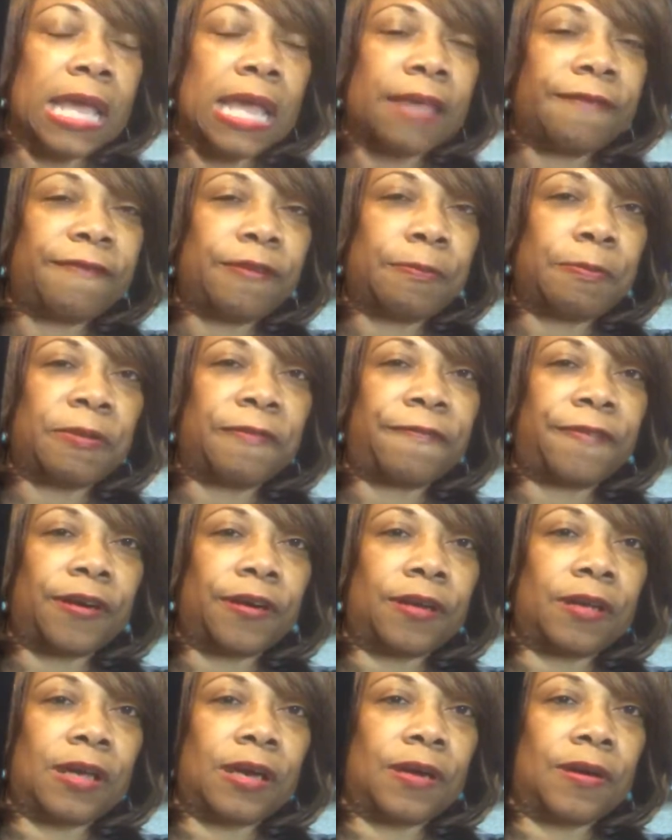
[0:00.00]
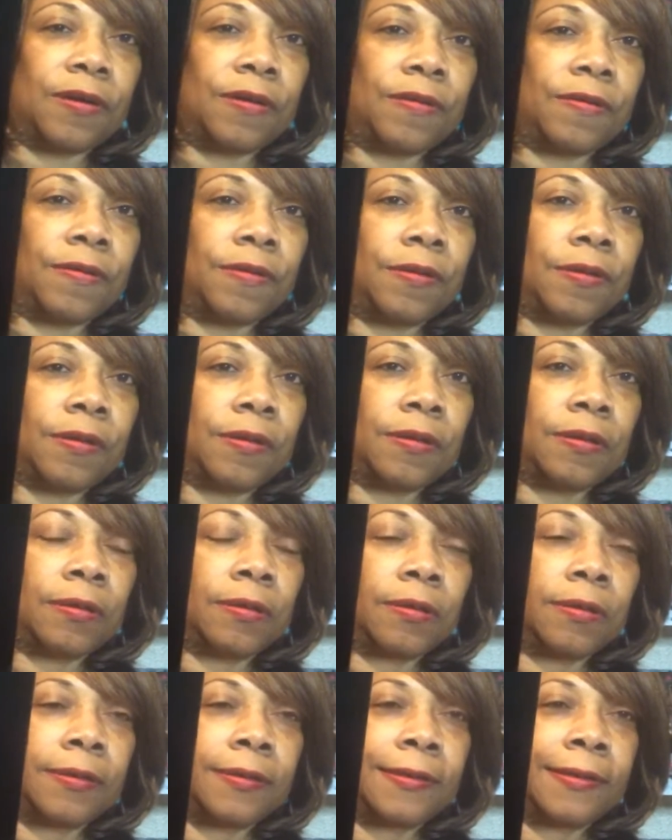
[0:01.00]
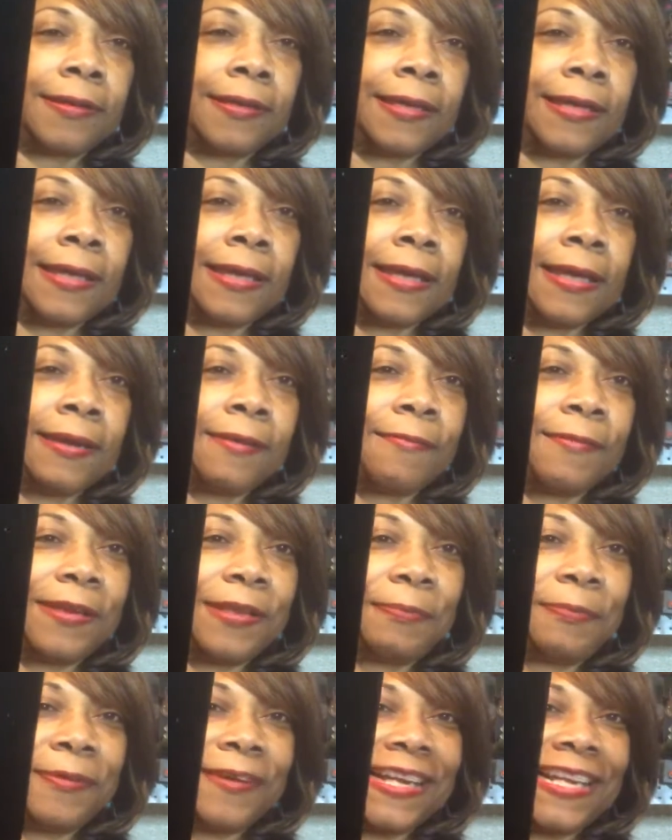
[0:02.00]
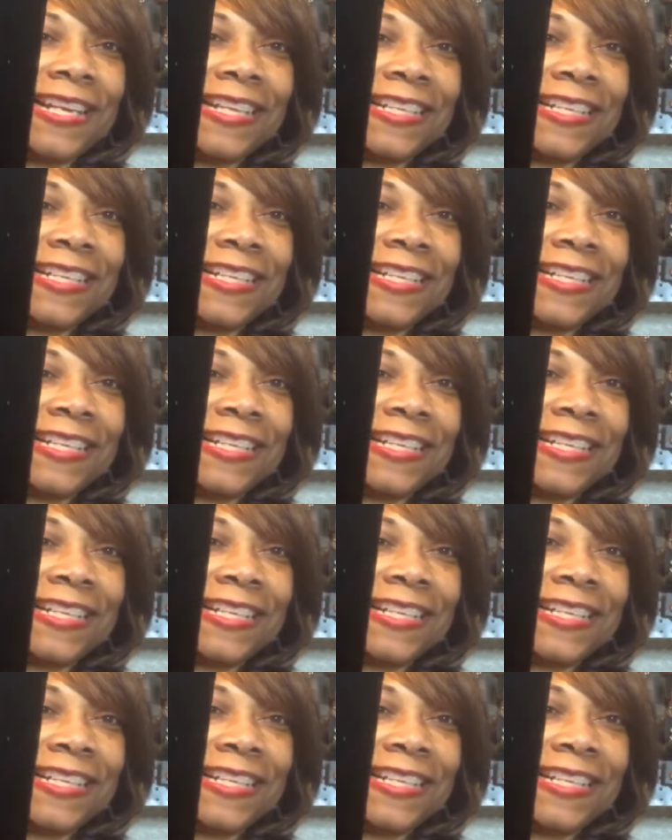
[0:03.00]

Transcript: if you prefer gold. Really pretty.